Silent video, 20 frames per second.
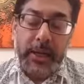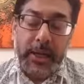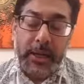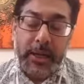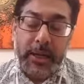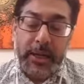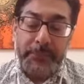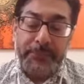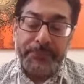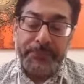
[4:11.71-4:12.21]

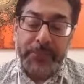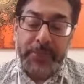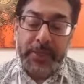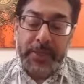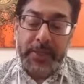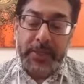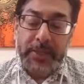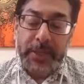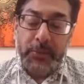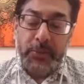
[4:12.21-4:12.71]
uh,
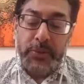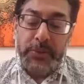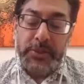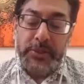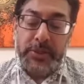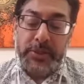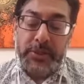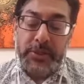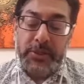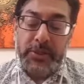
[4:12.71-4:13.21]
and that
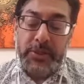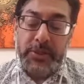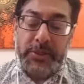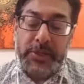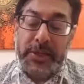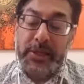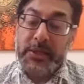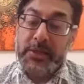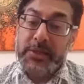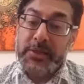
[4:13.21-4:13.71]
was to
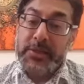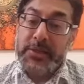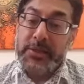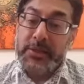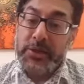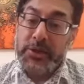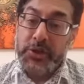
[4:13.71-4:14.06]
tell